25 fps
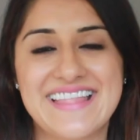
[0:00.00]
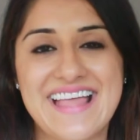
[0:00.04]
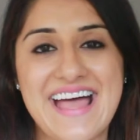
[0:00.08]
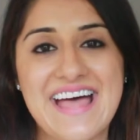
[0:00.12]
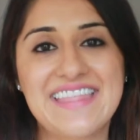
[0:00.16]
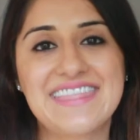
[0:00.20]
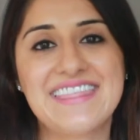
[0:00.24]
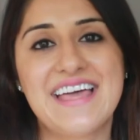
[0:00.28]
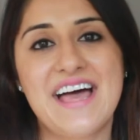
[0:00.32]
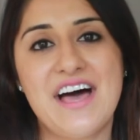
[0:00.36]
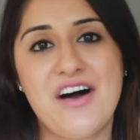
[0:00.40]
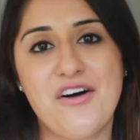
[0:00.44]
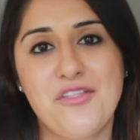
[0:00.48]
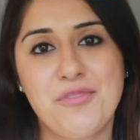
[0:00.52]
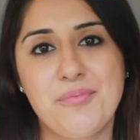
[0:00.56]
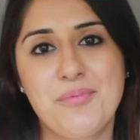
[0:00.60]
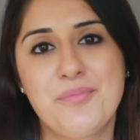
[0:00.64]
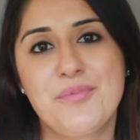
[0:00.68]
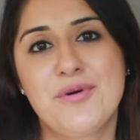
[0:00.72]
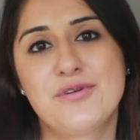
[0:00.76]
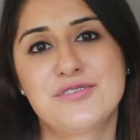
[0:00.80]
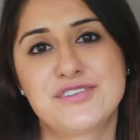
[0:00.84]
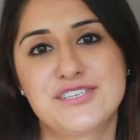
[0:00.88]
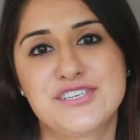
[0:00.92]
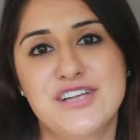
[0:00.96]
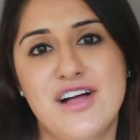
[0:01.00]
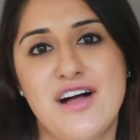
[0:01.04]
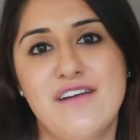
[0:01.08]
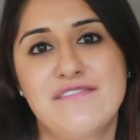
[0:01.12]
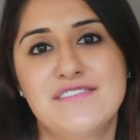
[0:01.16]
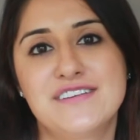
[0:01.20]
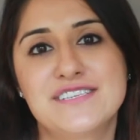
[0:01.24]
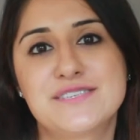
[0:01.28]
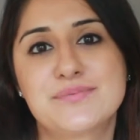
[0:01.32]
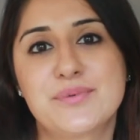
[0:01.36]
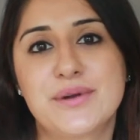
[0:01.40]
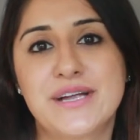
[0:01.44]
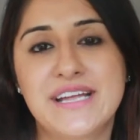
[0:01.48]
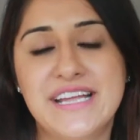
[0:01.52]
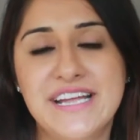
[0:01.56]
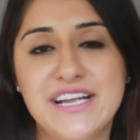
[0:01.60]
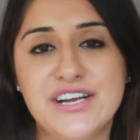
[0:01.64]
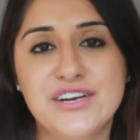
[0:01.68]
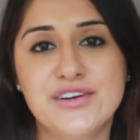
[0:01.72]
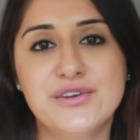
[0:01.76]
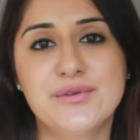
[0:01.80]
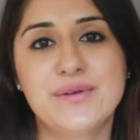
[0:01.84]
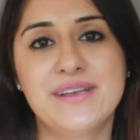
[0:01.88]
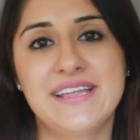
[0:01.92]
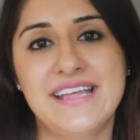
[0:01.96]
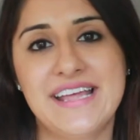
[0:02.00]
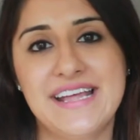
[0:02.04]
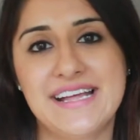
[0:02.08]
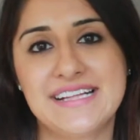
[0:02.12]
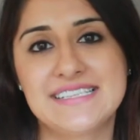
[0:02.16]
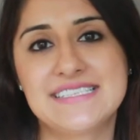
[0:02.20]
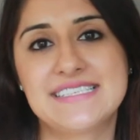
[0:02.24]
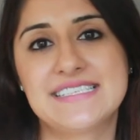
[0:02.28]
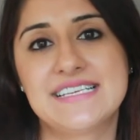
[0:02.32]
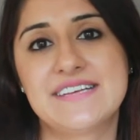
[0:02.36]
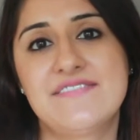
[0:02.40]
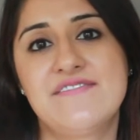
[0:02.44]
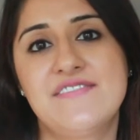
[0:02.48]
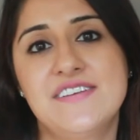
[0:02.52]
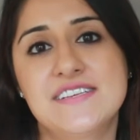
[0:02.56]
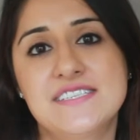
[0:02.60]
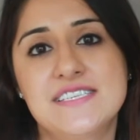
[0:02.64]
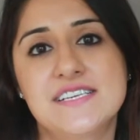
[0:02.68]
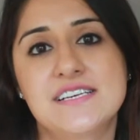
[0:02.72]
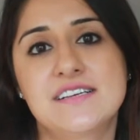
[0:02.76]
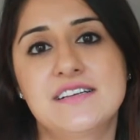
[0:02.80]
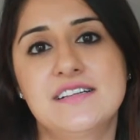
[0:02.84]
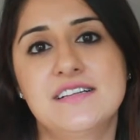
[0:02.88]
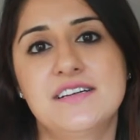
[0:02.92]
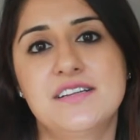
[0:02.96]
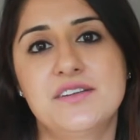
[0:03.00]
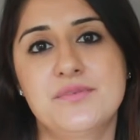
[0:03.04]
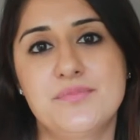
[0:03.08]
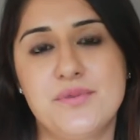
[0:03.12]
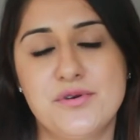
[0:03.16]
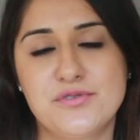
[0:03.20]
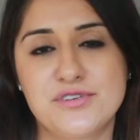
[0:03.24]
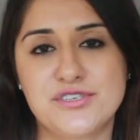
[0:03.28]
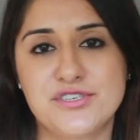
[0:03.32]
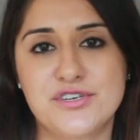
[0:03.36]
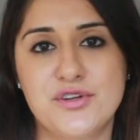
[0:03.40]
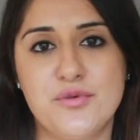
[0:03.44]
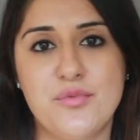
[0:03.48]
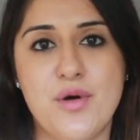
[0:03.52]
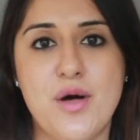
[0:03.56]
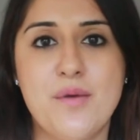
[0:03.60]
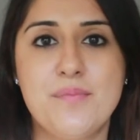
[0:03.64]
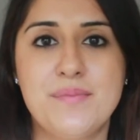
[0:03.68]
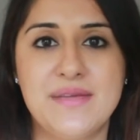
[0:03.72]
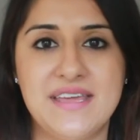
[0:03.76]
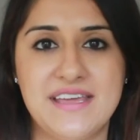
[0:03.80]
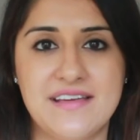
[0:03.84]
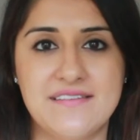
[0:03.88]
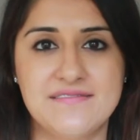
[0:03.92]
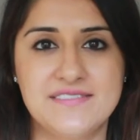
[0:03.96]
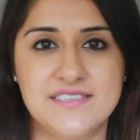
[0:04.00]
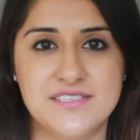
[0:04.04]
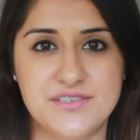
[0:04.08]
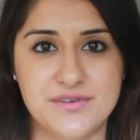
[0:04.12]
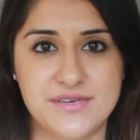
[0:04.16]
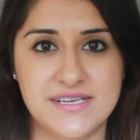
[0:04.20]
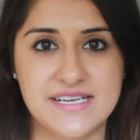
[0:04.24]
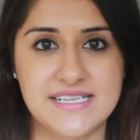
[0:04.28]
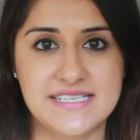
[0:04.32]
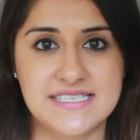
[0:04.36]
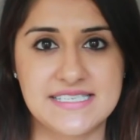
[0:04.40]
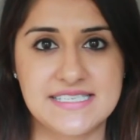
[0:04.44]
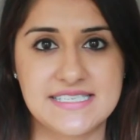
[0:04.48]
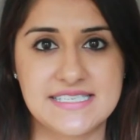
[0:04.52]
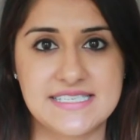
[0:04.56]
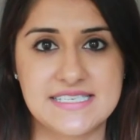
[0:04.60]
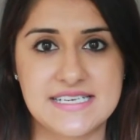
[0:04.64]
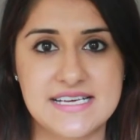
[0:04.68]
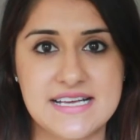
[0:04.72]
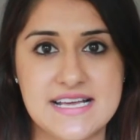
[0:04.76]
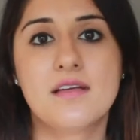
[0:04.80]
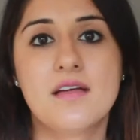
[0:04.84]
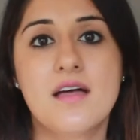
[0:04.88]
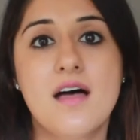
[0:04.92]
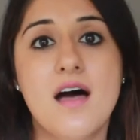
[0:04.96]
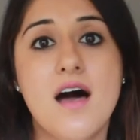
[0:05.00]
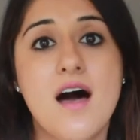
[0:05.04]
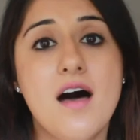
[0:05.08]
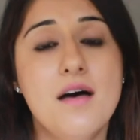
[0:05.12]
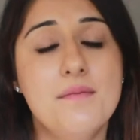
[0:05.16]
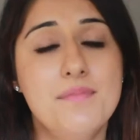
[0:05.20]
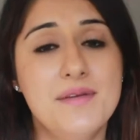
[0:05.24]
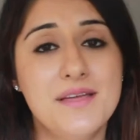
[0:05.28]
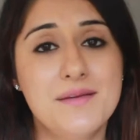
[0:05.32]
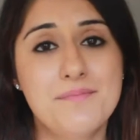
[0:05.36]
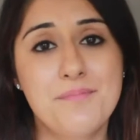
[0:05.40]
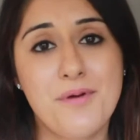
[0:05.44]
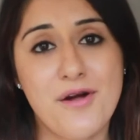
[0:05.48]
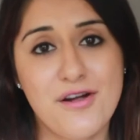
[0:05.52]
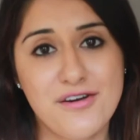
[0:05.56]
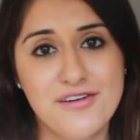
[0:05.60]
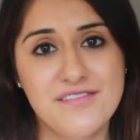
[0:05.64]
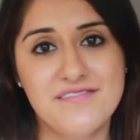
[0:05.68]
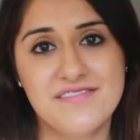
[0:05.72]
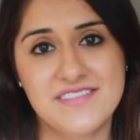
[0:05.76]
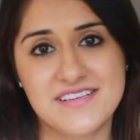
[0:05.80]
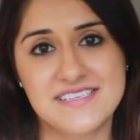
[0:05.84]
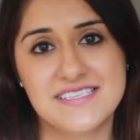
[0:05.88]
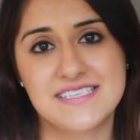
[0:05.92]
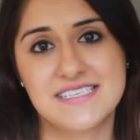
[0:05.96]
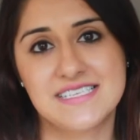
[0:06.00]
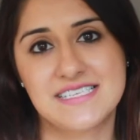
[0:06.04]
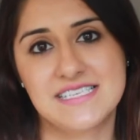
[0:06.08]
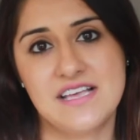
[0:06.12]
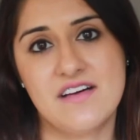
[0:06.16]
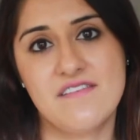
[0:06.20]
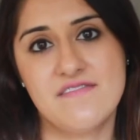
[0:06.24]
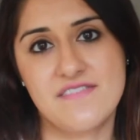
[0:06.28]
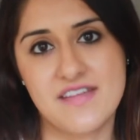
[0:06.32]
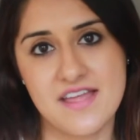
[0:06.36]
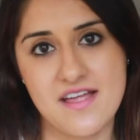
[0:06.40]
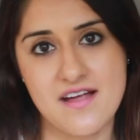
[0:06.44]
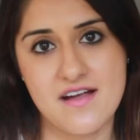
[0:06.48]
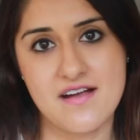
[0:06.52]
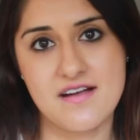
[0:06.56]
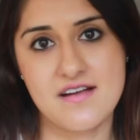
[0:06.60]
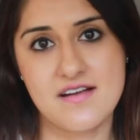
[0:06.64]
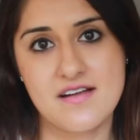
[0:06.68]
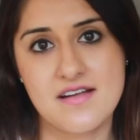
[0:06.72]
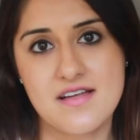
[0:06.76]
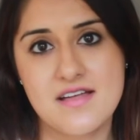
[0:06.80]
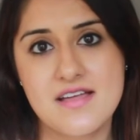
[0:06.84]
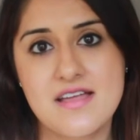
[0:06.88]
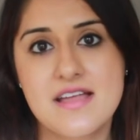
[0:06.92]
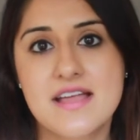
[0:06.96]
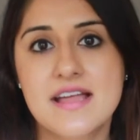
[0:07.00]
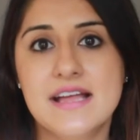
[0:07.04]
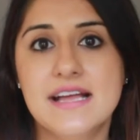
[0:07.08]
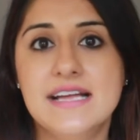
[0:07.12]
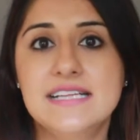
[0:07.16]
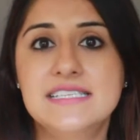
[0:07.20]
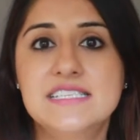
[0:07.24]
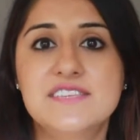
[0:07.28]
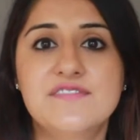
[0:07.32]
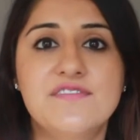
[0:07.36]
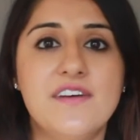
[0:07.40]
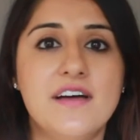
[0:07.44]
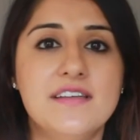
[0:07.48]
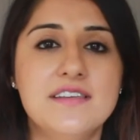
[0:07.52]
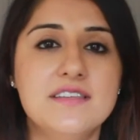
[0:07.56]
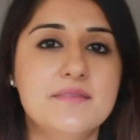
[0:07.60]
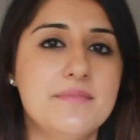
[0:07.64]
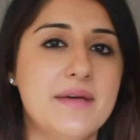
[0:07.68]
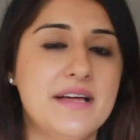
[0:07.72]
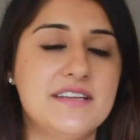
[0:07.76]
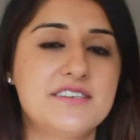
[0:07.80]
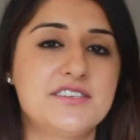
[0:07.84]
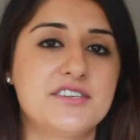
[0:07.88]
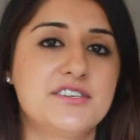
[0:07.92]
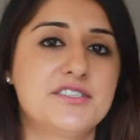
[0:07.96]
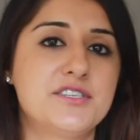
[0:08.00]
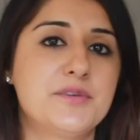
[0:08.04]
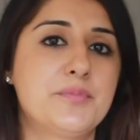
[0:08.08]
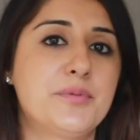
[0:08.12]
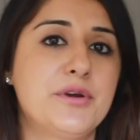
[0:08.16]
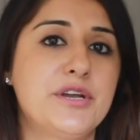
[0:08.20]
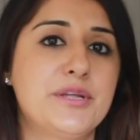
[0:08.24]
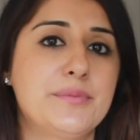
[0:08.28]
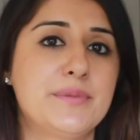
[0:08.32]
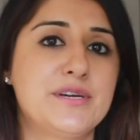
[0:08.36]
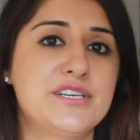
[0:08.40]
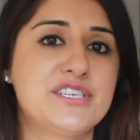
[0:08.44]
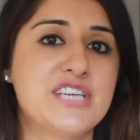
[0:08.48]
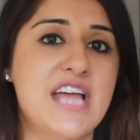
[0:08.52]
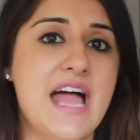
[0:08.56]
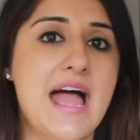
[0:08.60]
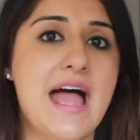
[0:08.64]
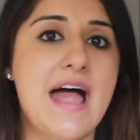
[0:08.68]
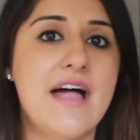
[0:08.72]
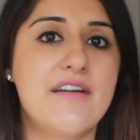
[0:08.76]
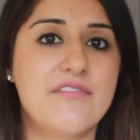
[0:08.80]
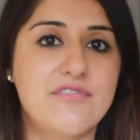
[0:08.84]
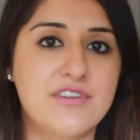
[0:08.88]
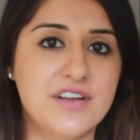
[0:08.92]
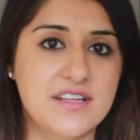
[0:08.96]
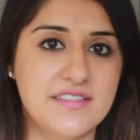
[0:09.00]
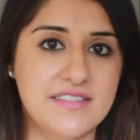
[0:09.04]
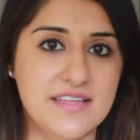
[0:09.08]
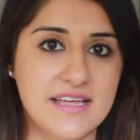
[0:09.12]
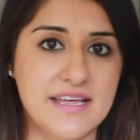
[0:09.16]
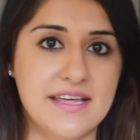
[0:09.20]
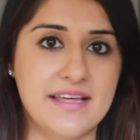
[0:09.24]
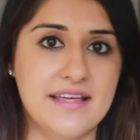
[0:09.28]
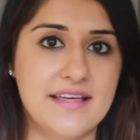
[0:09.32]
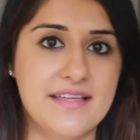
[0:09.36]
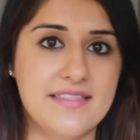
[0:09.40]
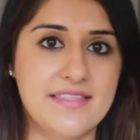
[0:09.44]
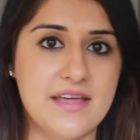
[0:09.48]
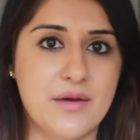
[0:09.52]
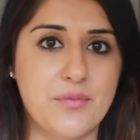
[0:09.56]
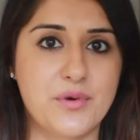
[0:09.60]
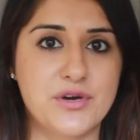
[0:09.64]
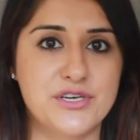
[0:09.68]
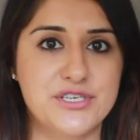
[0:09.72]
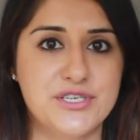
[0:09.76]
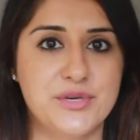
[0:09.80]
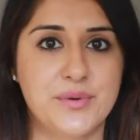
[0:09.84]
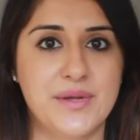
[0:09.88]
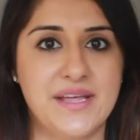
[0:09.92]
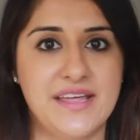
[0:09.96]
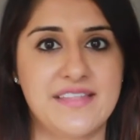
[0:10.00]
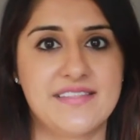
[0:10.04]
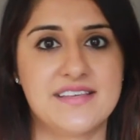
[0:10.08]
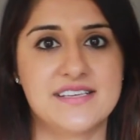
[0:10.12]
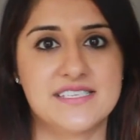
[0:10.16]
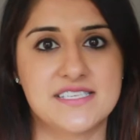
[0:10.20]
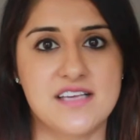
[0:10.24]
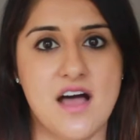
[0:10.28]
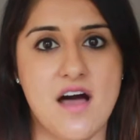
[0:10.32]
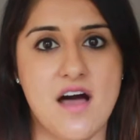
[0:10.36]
At the Health Promotion Office, we're here to enhance the physical and emotional well being of students. A big part of this is self care. It's fundamental to pretty much everything that we're doing in this